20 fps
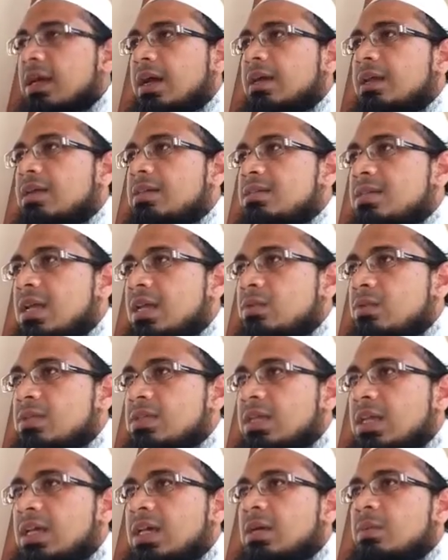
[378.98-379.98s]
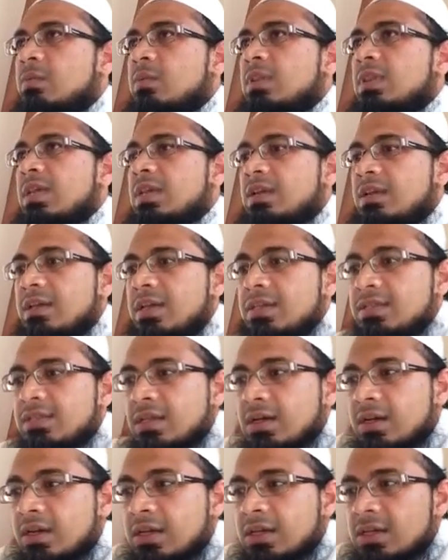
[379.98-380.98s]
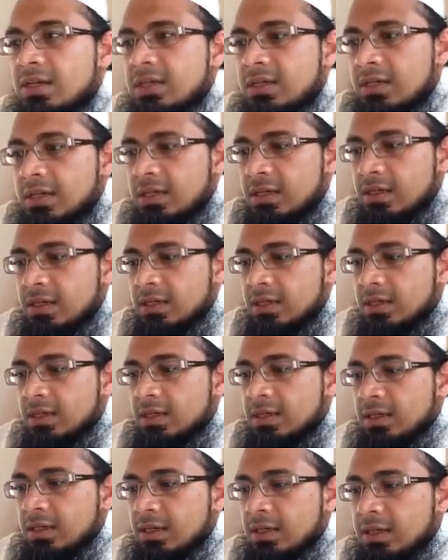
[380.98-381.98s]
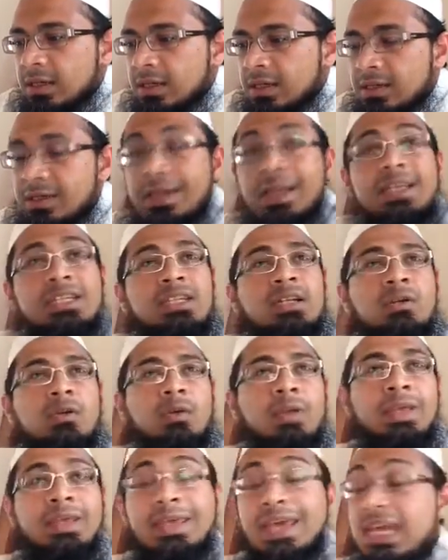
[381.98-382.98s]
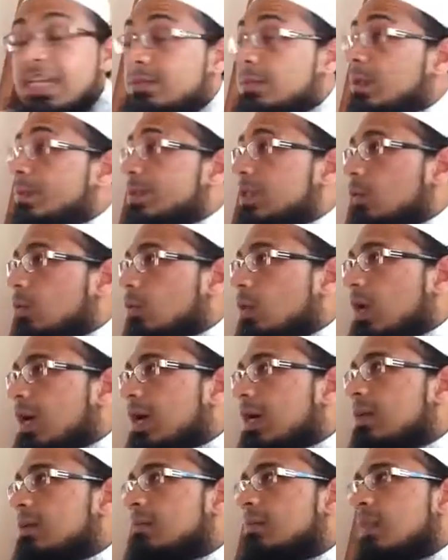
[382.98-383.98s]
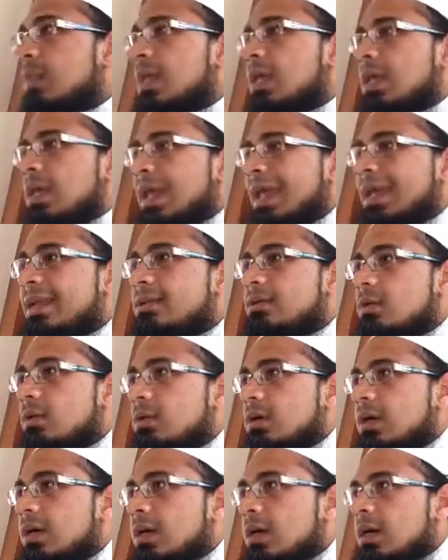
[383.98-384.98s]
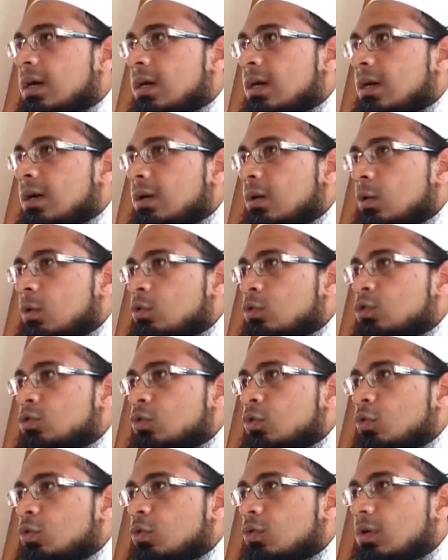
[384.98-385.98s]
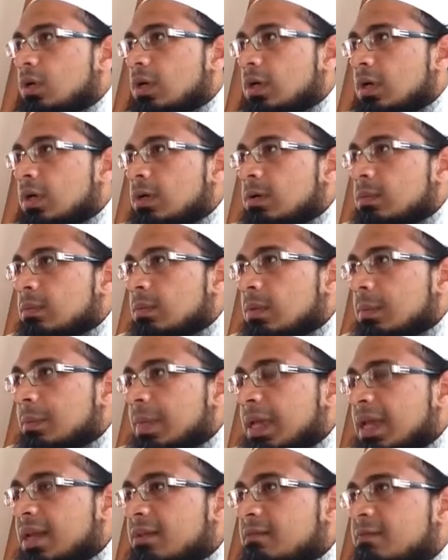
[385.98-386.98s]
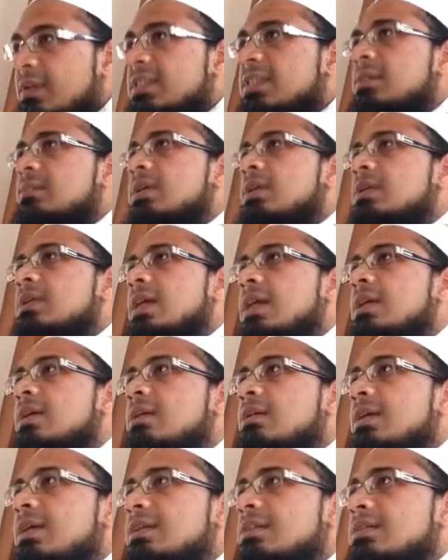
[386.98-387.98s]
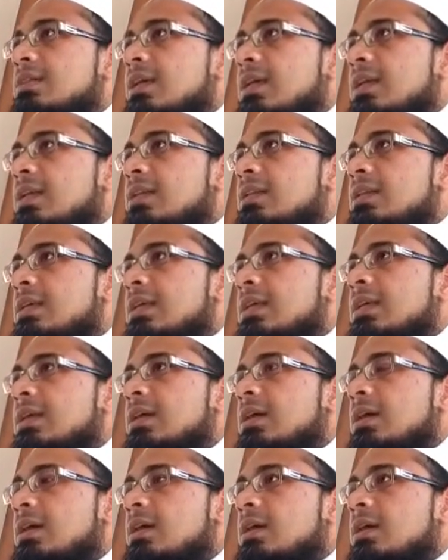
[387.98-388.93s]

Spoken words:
alayhi salatu wasalam, with increased interaction or engagement with the Quran, it also made a visible increase in the